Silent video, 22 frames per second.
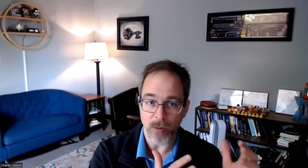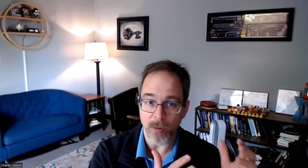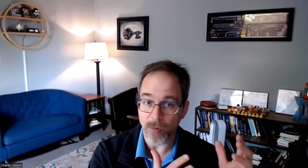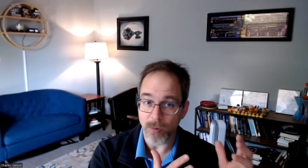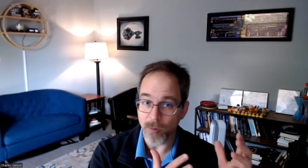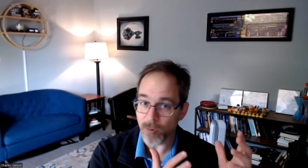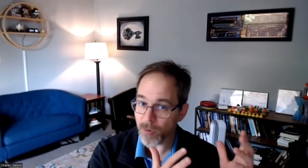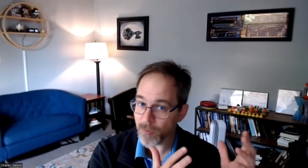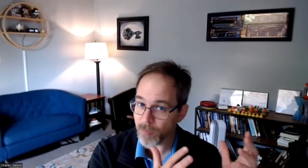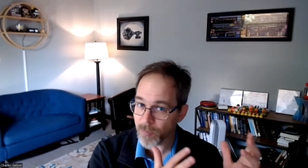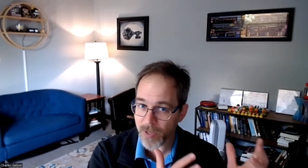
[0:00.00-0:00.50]

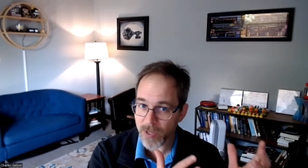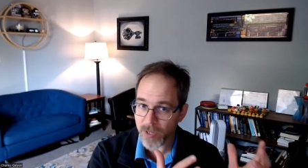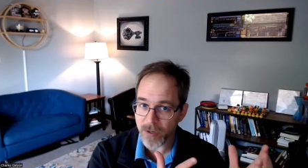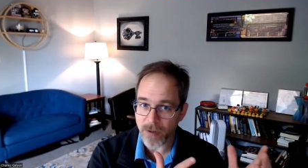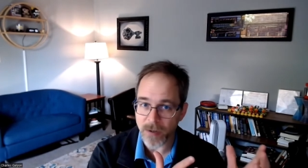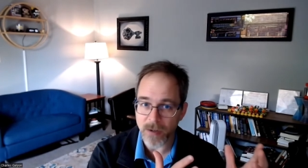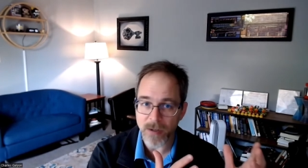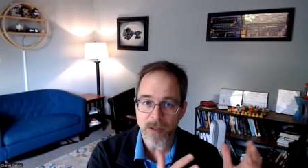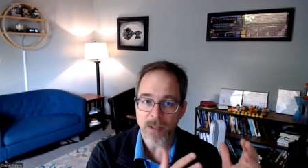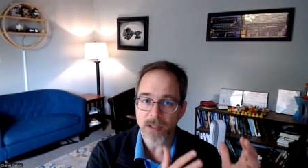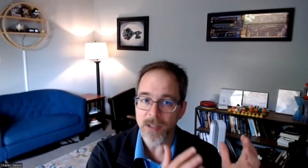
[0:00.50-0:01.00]
or
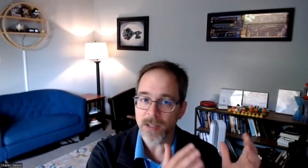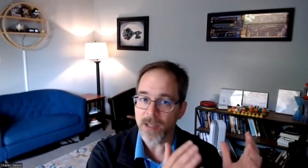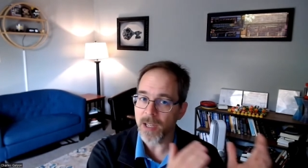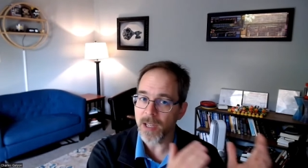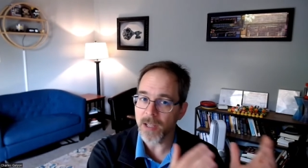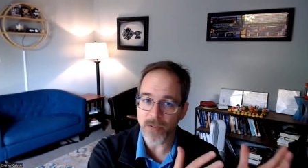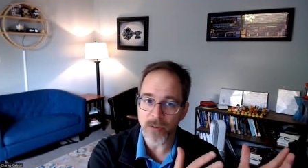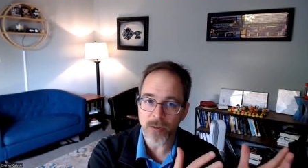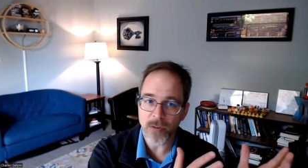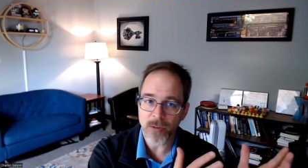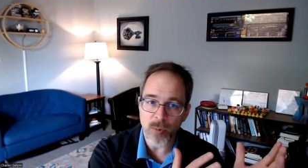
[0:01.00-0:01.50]
better
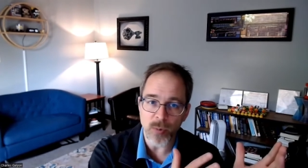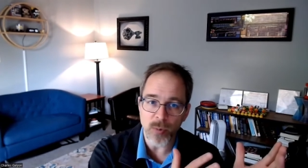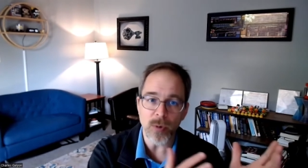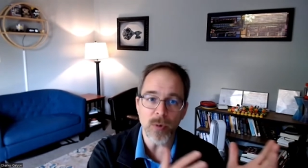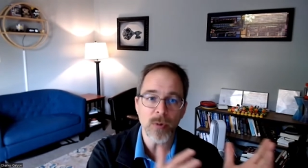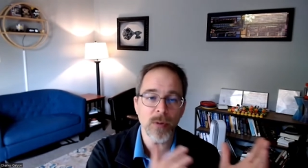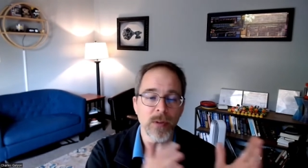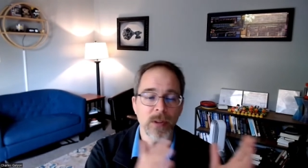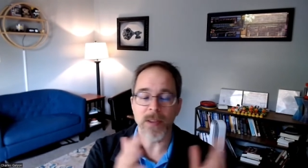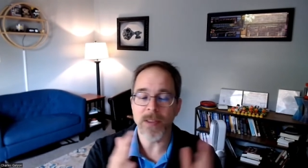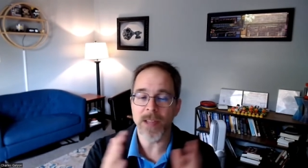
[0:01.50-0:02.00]
at
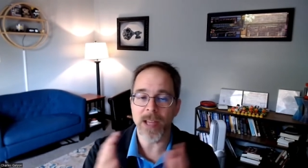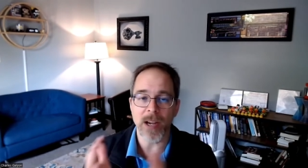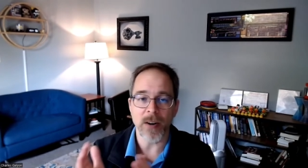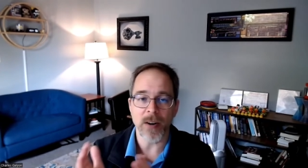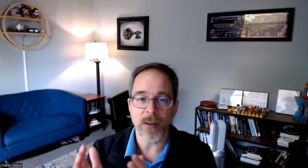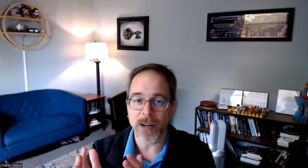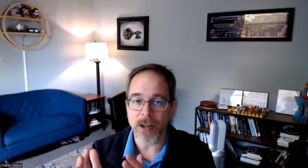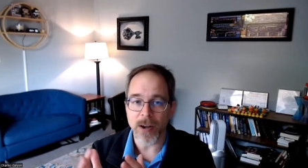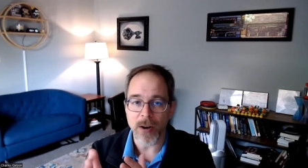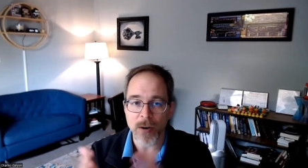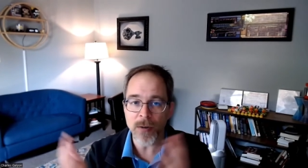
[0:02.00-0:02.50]
school than they
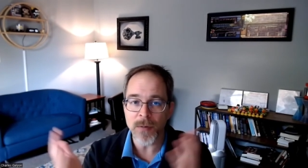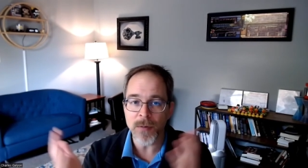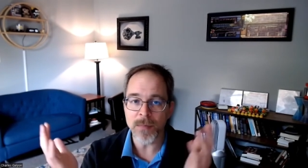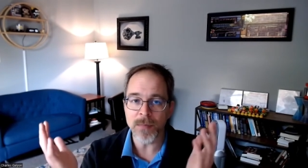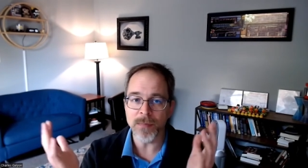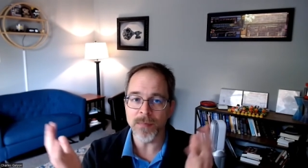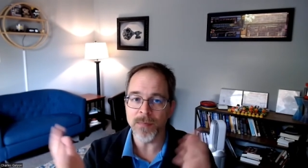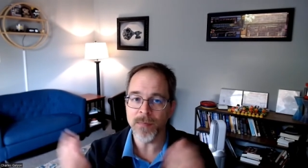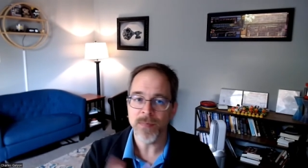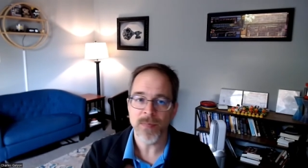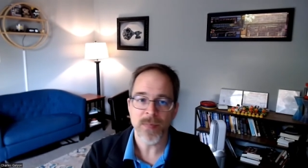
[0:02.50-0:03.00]
are at home,